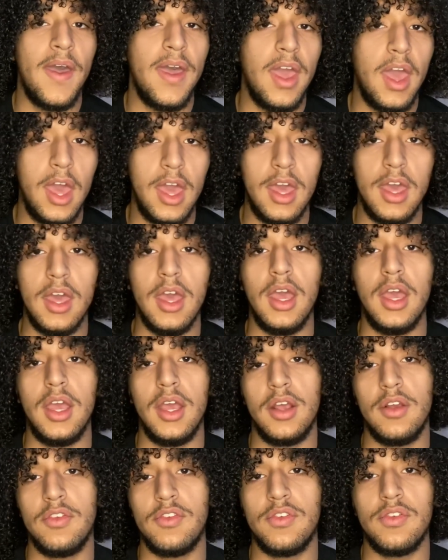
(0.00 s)

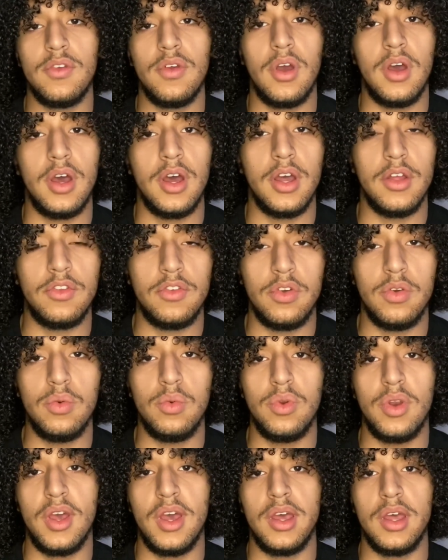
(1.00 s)
eggs,
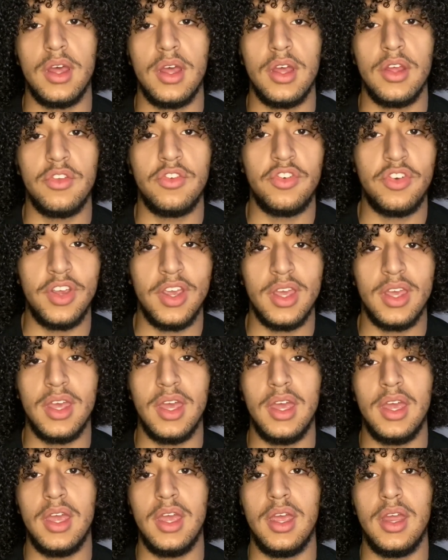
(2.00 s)
tuna,
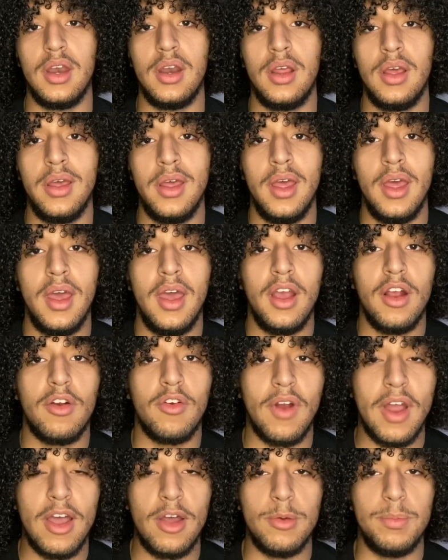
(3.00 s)
chicken,
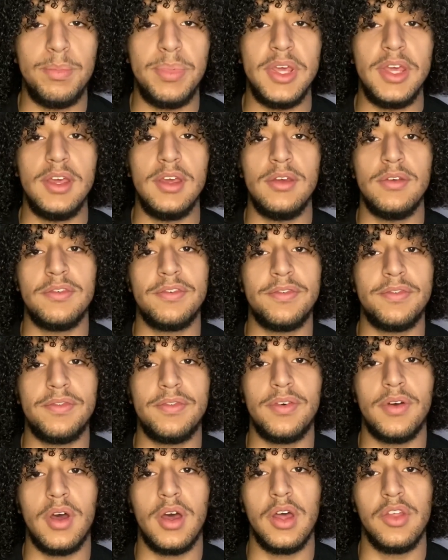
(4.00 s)
ground
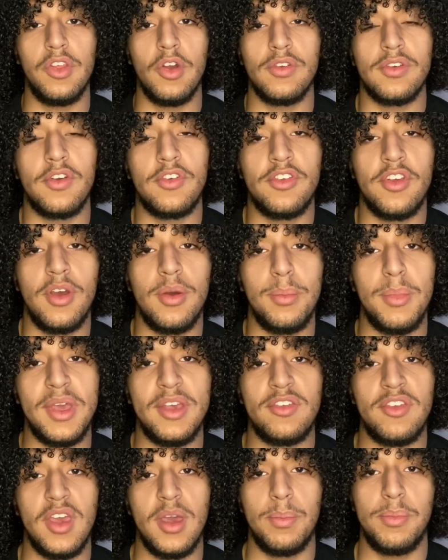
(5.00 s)
beef. Those are some
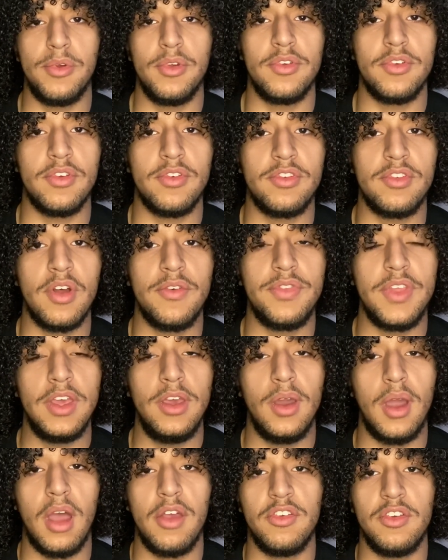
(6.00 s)
examples of stuff that
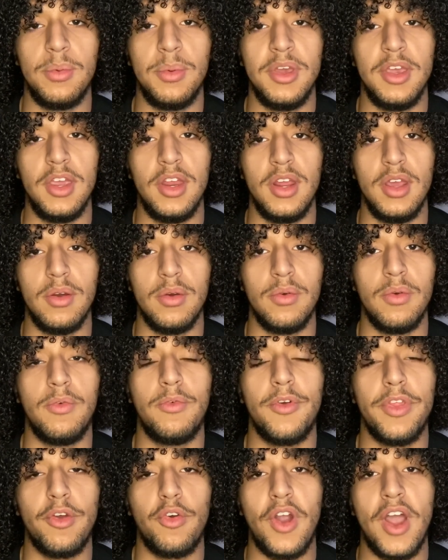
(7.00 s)
you guys could be eating.
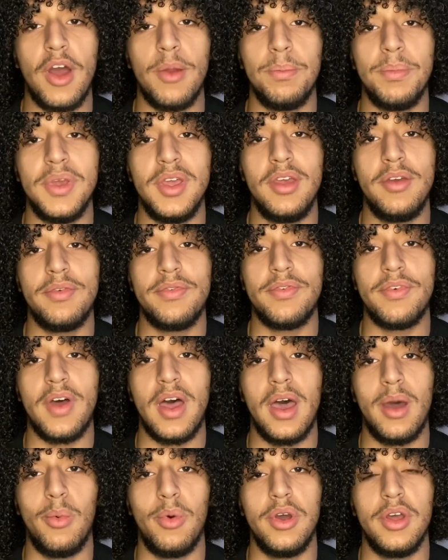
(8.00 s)
For the ground beef,
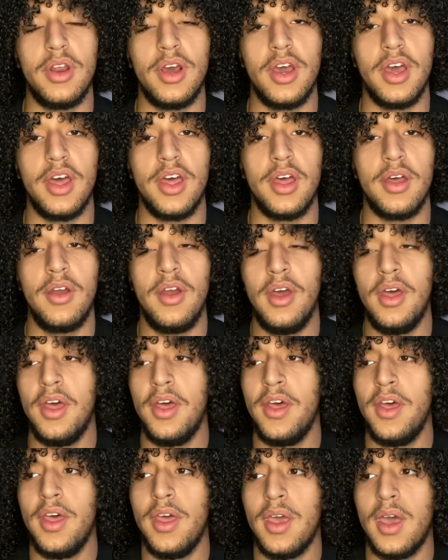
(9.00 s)
I'd
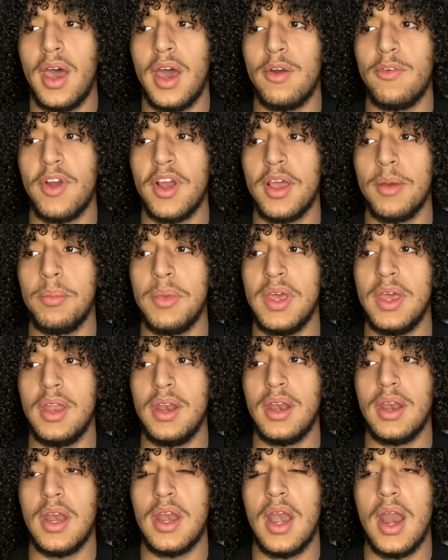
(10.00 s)

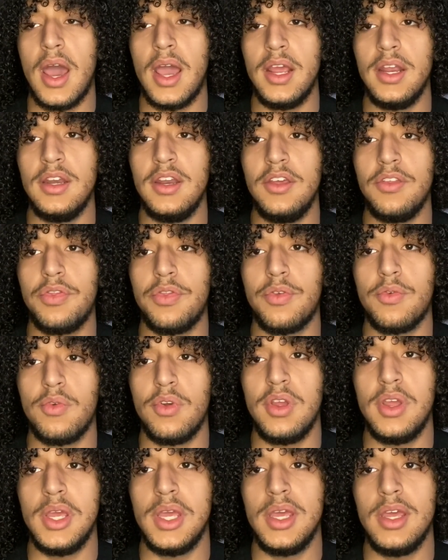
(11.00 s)
recommend
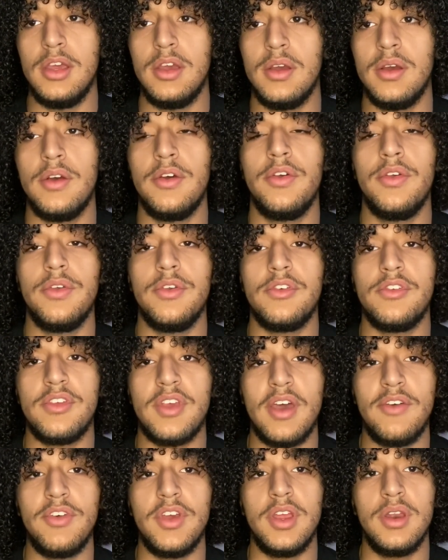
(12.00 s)

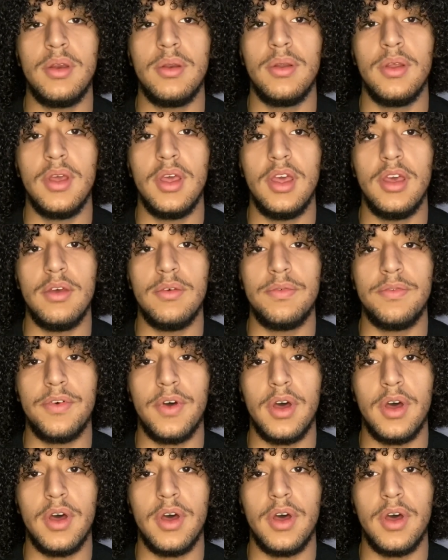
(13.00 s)
93.7 if